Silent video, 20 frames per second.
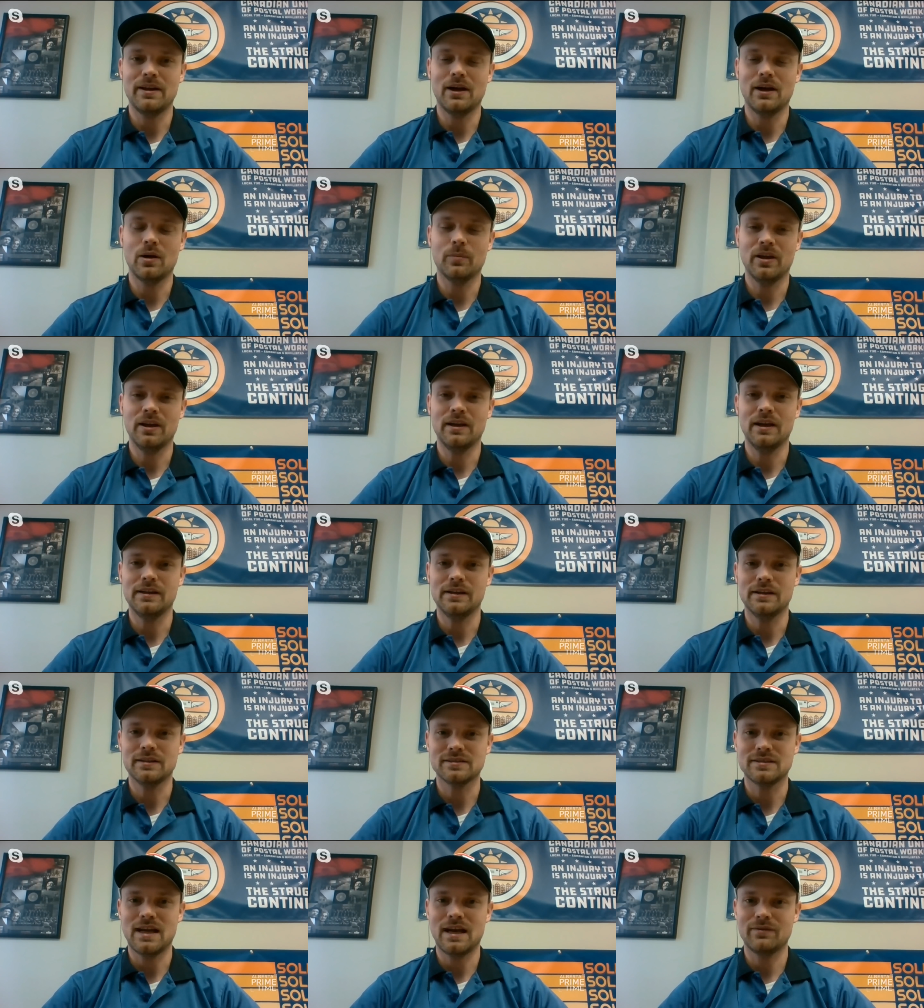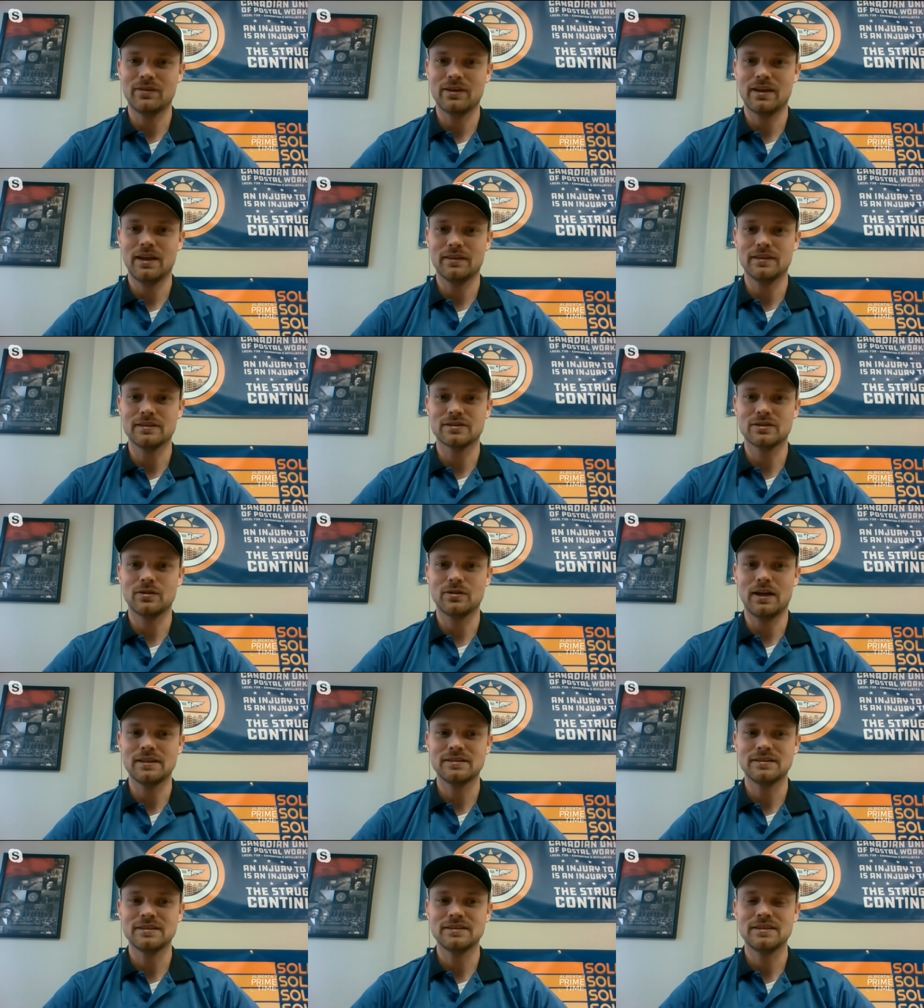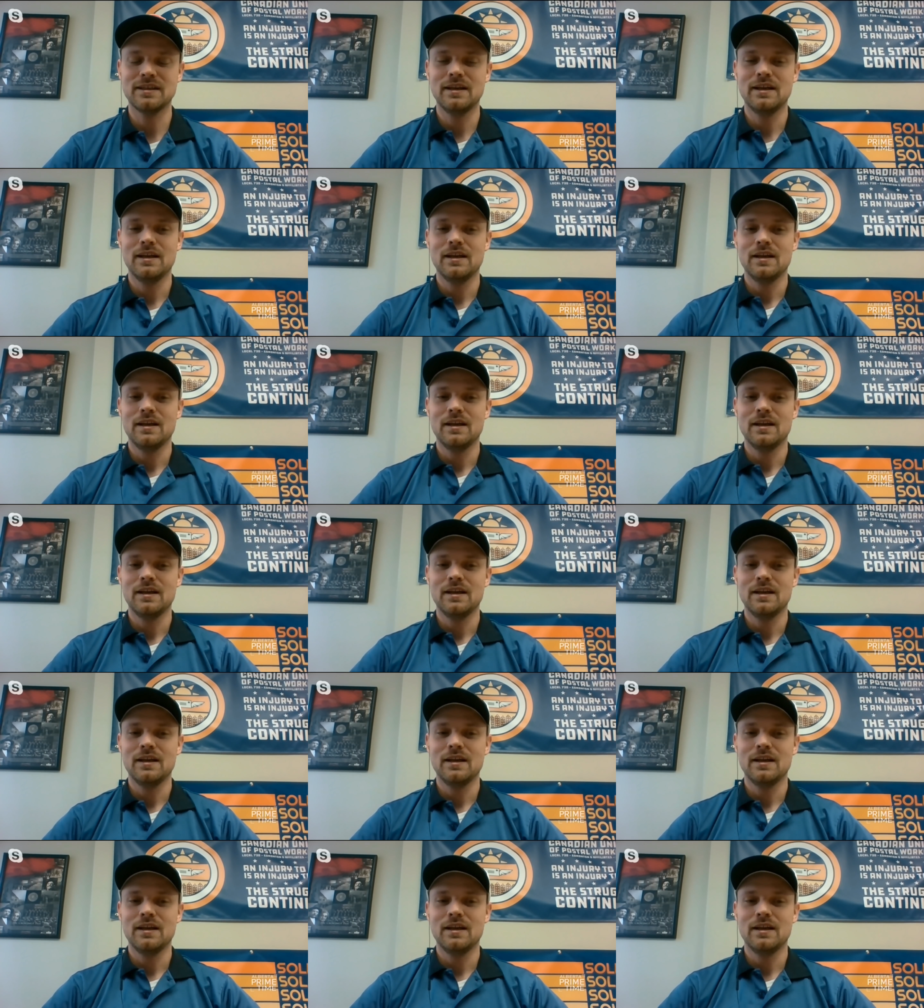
to help Canadians navigate this crisis,